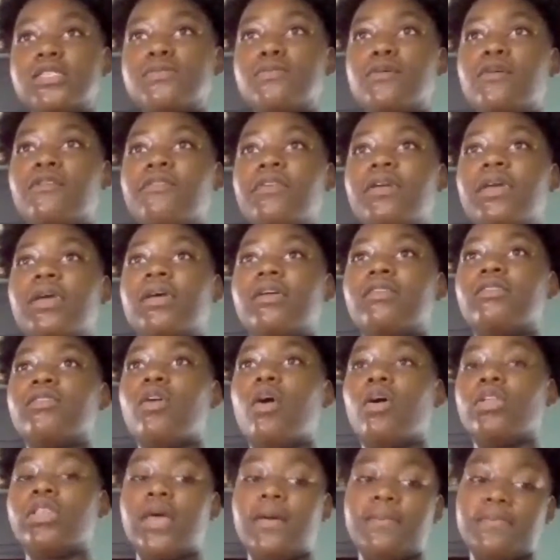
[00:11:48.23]
this movie.
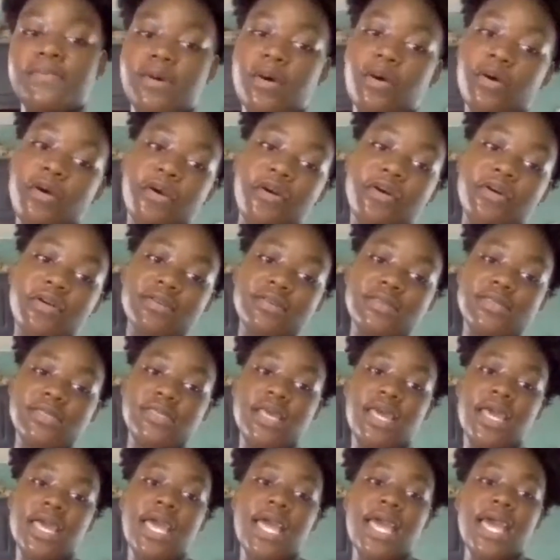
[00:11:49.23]
Is called Uptown
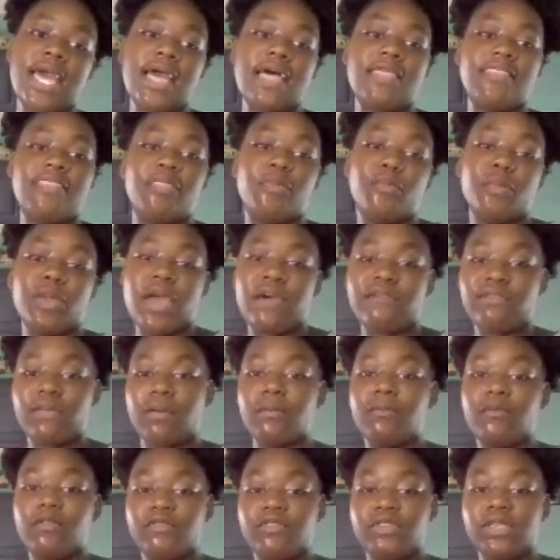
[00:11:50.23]
Girls, and we
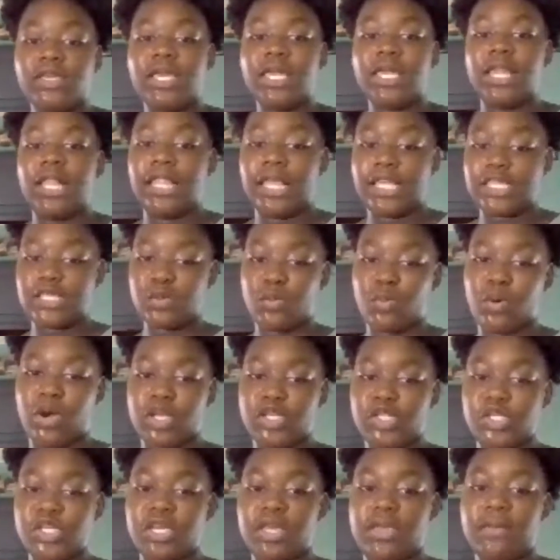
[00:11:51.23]
have that movie, and I like to
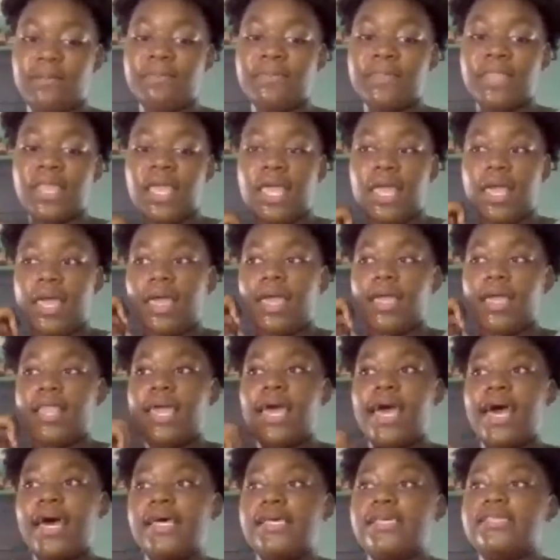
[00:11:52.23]
watch it.
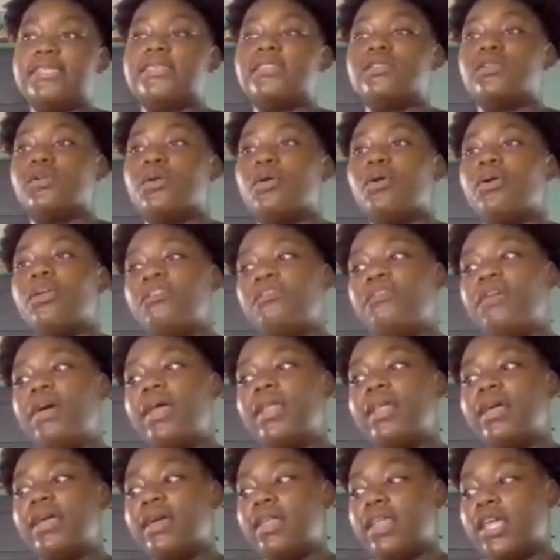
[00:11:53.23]
And it has Dakota
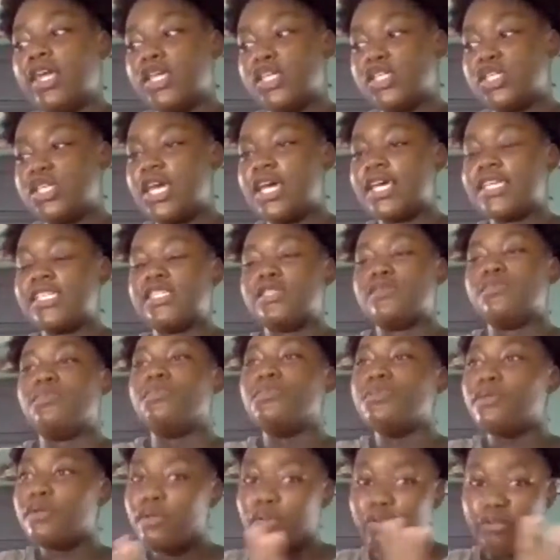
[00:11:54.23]
Fanning in it, and she has
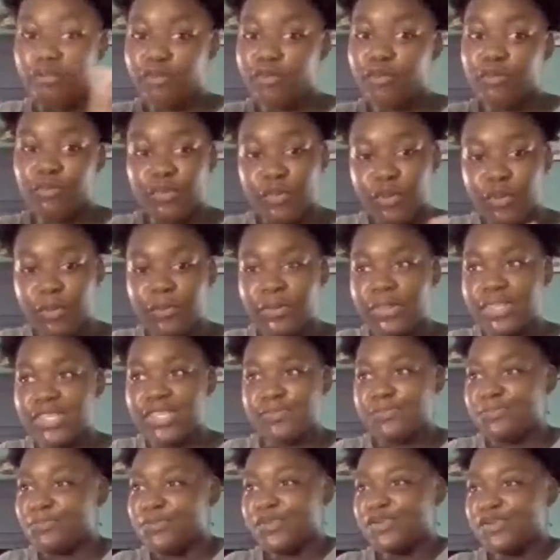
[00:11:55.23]
this beautiful room
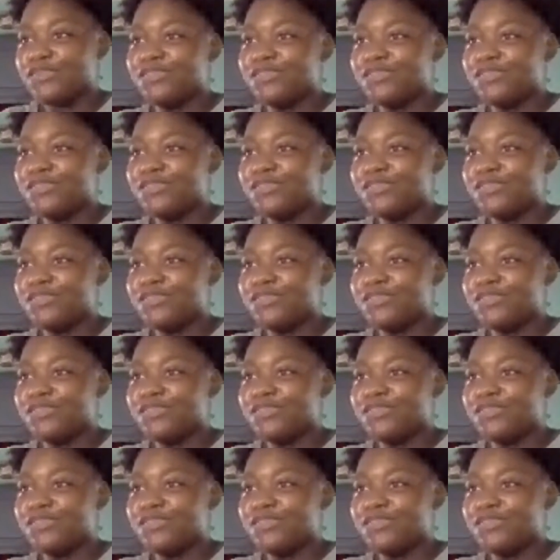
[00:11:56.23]
with this